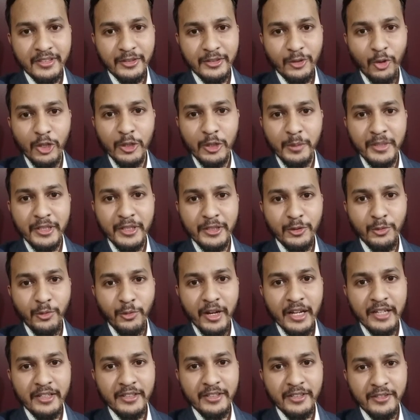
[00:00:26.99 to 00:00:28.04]
told me to
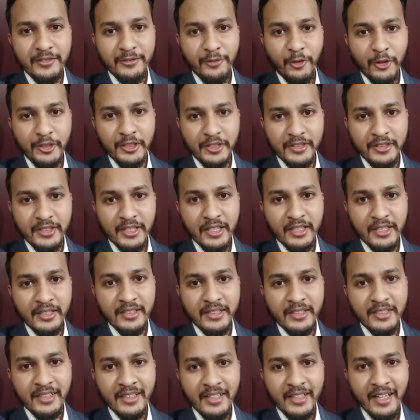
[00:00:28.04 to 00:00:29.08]
wait for your
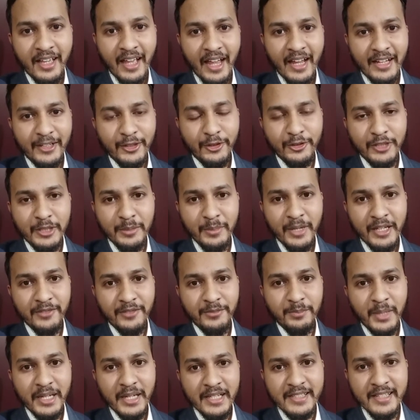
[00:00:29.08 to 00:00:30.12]
turn and to
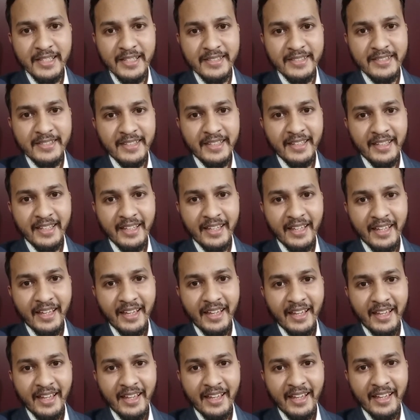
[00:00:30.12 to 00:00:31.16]
remain patient.
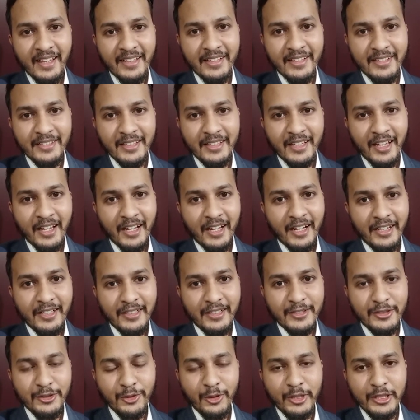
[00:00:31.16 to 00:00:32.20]

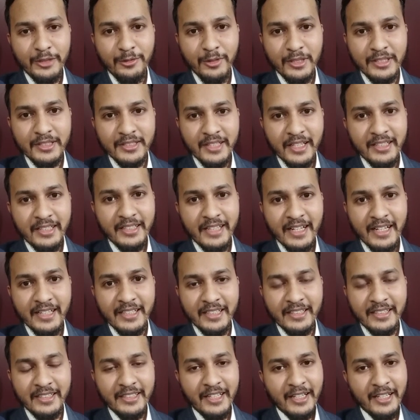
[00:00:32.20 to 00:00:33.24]
And so it
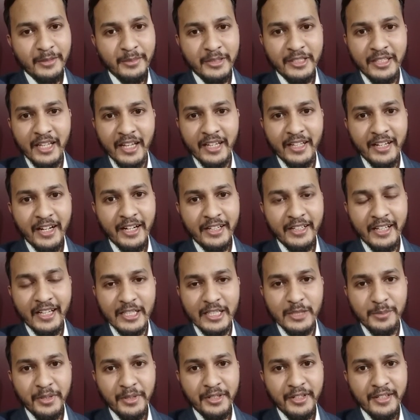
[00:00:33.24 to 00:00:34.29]
had been a great
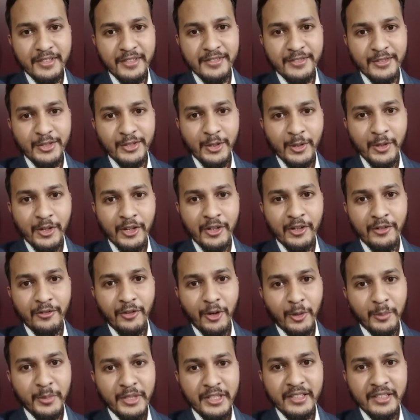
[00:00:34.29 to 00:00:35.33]
experience
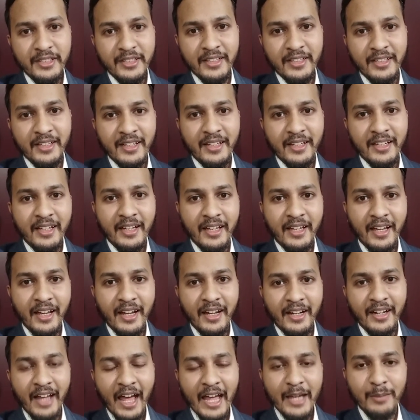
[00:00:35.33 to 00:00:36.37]
for me,
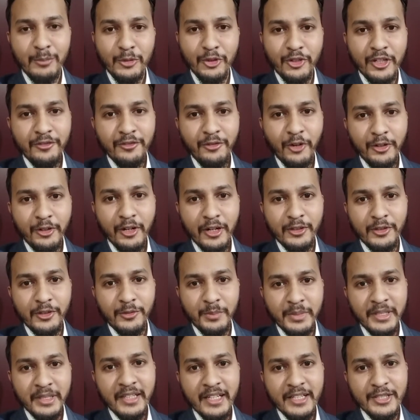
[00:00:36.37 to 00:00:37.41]
and I am looking forward to
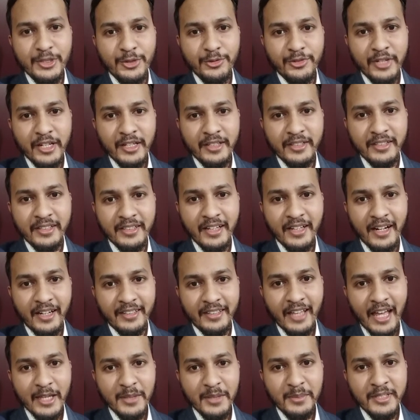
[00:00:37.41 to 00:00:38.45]
being a student at
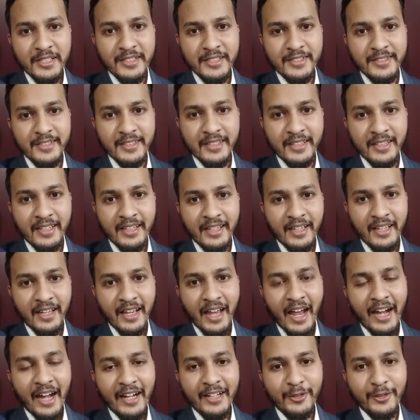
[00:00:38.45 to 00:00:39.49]
the IBS,
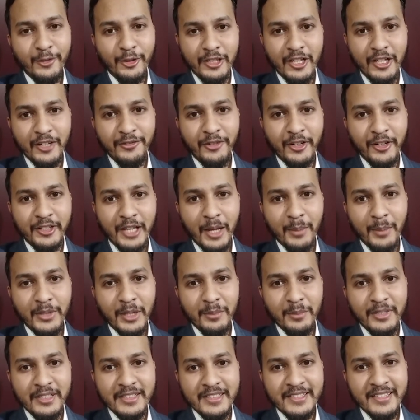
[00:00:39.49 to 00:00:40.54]
and good luck for the
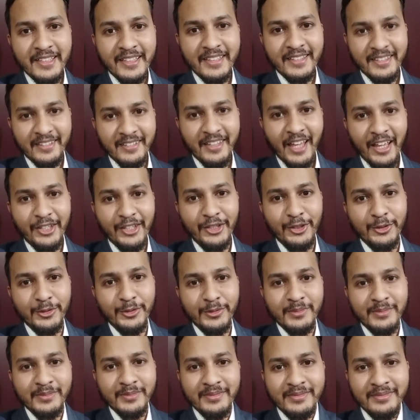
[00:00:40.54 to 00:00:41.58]
upcomers. Thank
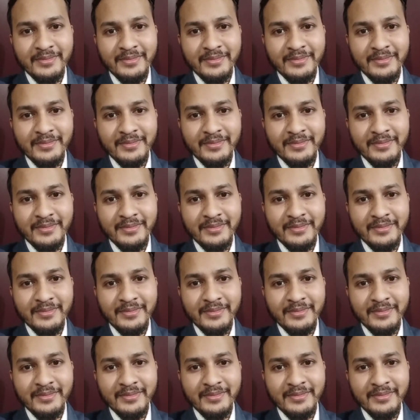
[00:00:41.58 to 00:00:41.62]
you.